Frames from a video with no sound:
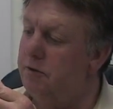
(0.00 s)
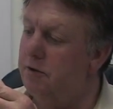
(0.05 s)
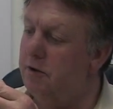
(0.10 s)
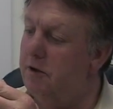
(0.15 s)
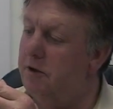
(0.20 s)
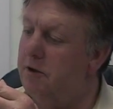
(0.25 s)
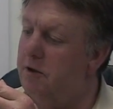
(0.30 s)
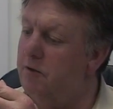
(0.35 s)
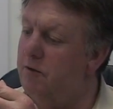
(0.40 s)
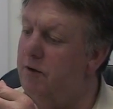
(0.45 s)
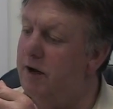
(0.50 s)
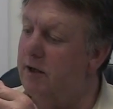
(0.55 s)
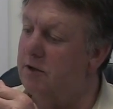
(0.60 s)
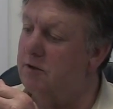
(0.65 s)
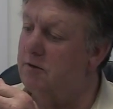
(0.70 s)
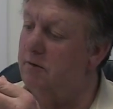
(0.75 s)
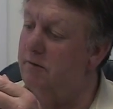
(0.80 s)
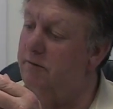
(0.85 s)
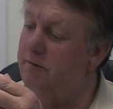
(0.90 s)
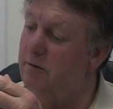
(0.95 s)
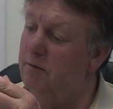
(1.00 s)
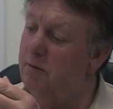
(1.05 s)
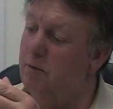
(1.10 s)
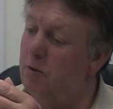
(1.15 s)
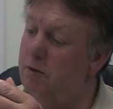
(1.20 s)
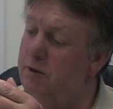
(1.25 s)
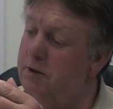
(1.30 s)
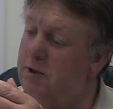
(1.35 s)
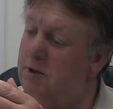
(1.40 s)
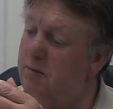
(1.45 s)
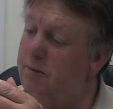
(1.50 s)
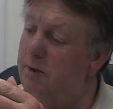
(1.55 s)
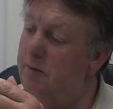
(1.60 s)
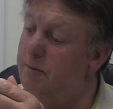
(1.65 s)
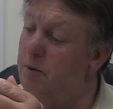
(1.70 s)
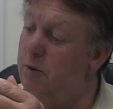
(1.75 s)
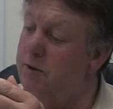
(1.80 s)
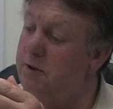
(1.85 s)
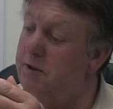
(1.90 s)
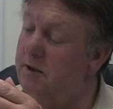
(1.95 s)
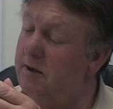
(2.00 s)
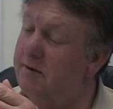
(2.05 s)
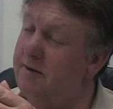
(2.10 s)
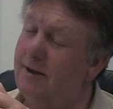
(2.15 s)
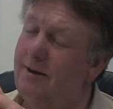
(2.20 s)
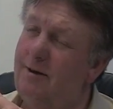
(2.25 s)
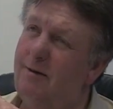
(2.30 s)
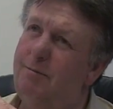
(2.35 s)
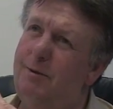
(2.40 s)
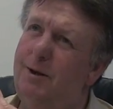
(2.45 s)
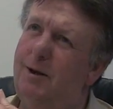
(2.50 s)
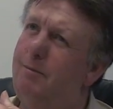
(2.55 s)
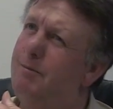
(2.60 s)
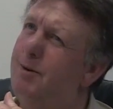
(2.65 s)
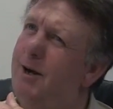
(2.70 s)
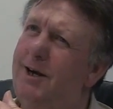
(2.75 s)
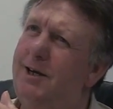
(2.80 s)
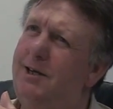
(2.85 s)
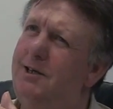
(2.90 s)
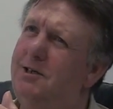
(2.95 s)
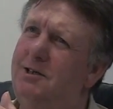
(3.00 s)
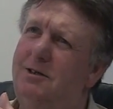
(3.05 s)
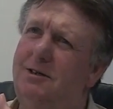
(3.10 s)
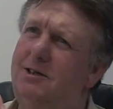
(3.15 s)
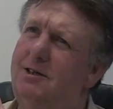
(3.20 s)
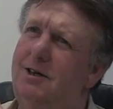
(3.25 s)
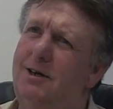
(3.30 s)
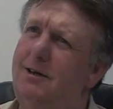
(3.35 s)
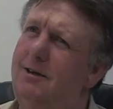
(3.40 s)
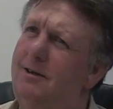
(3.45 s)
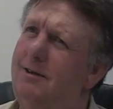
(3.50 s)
that a director of football is to be appointed? I think you've been at pains to say